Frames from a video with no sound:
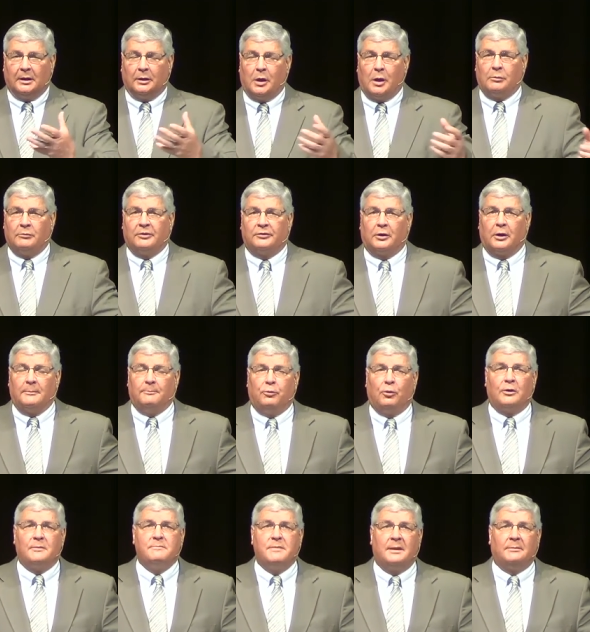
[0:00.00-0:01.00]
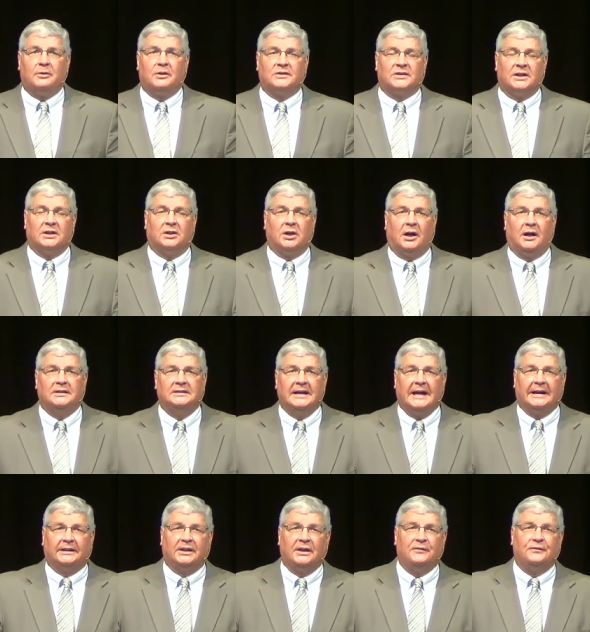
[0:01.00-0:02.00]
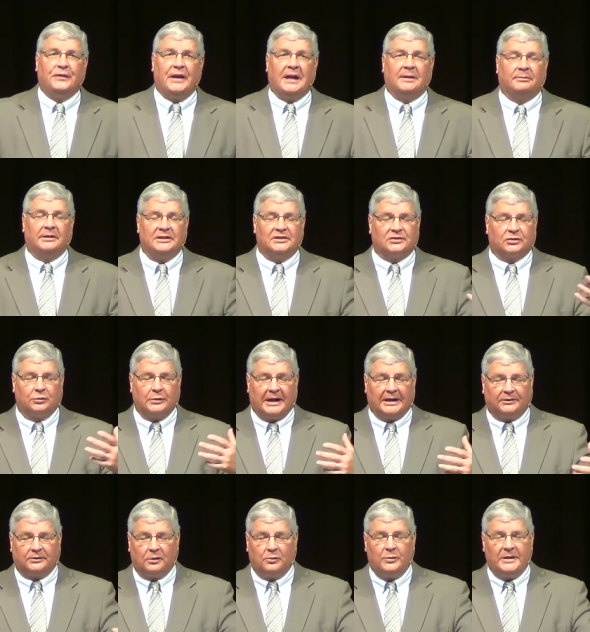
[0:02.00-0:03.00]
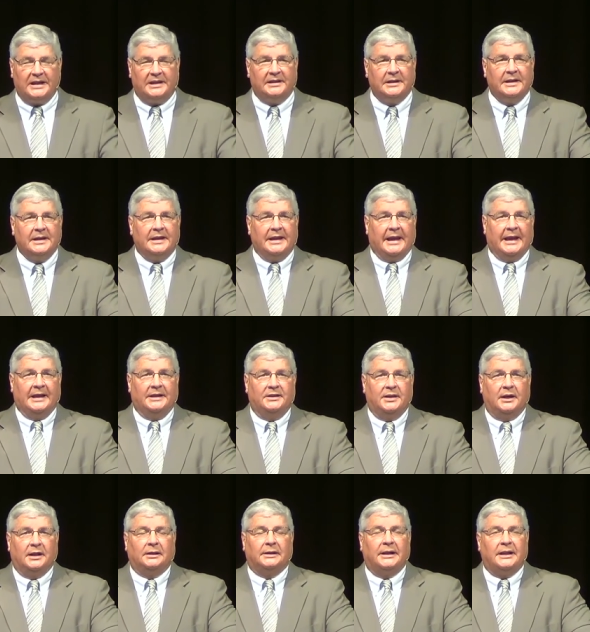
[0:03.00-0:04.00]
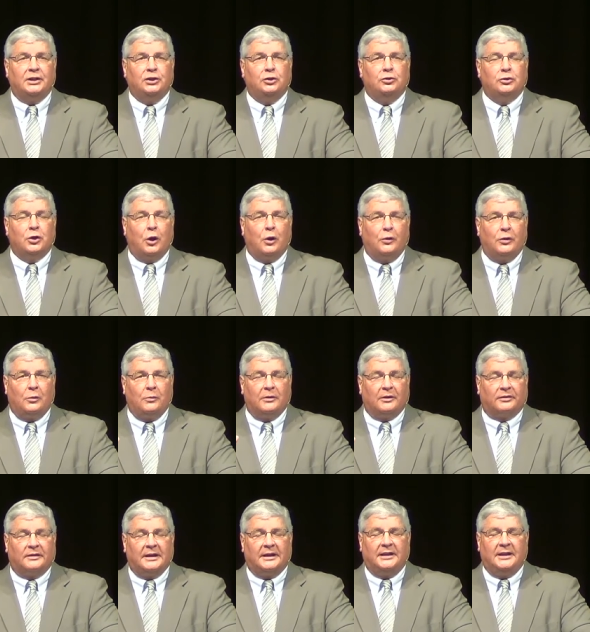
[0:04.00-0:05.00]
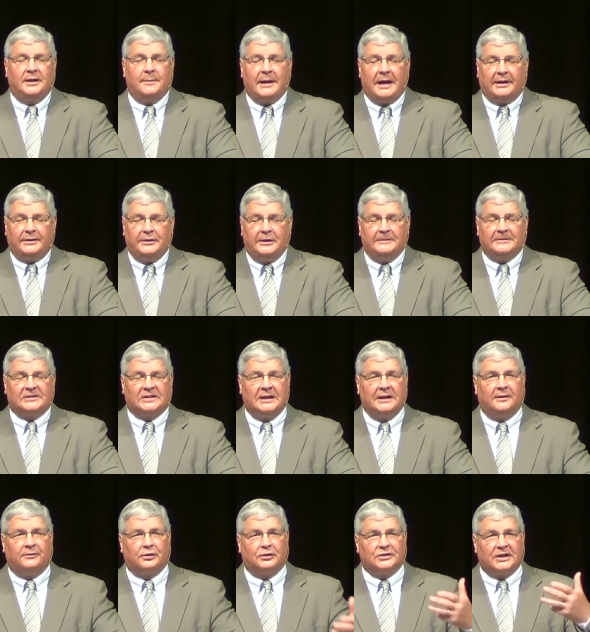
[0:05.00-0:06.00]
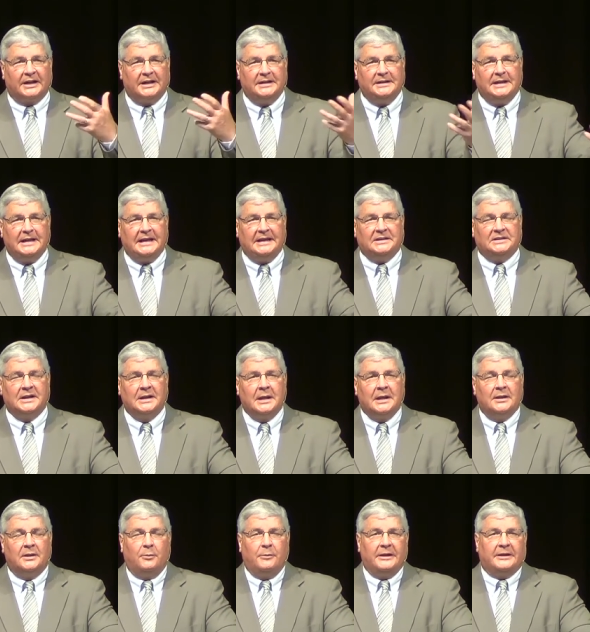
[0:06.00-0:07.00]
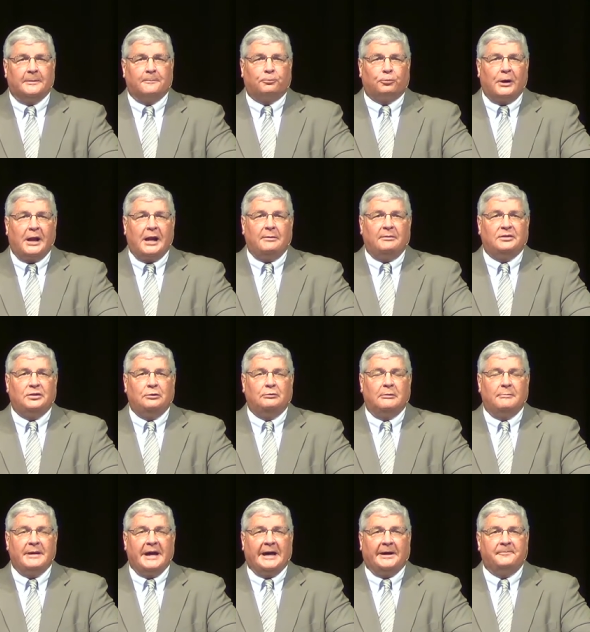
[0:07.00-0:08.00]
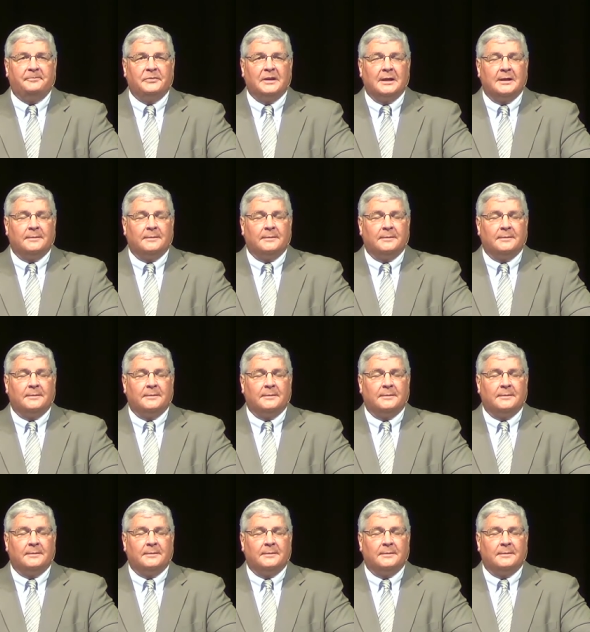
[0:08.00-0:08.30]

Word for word: along with our board members, and contacting families throughout the week and uh, letting you know that we're thinking about you, seeing if there's any needs that we can pray with you about.